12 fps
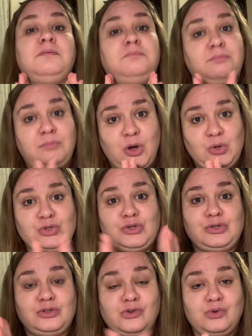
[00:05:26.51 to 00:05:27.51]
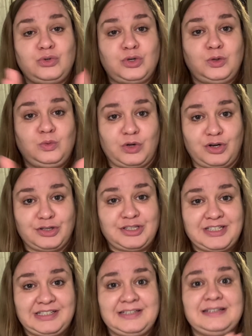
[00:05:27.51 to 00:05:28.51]
Most neutral
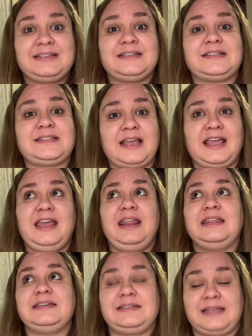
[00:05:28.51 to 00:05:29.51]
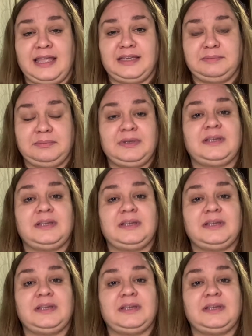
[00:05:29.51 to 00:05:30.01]
words stay the same